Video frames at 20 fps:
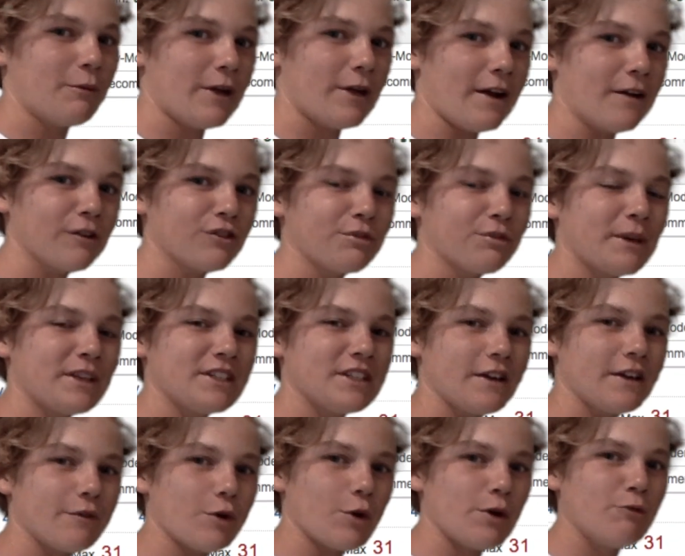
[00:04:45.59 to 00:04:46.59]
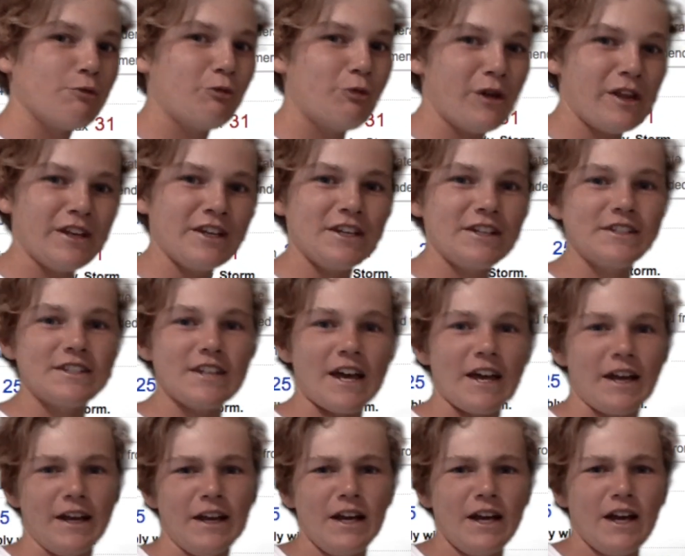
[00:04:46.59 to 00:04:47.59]
We are expecting a very windy
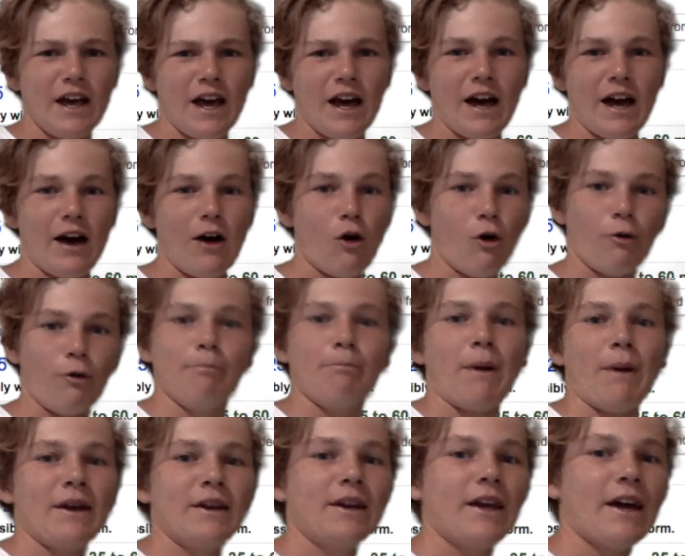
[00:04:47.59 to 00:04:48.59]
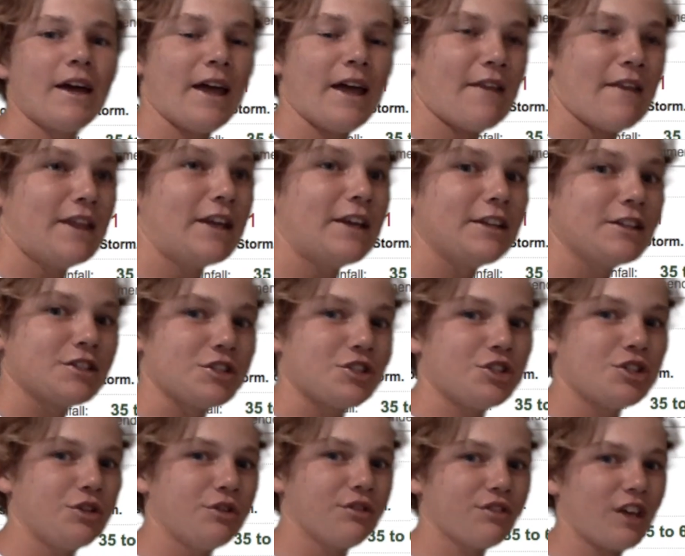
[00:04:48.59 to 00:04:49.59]
day on Monday and then into
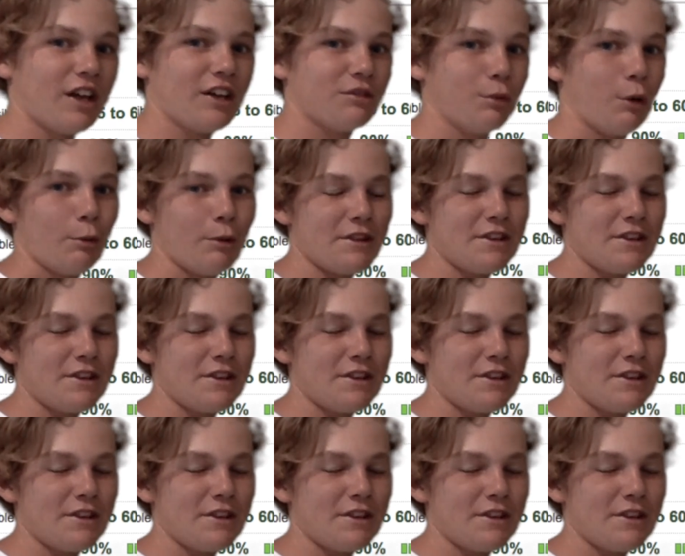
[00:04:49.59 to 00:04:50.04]
Tuesday as well,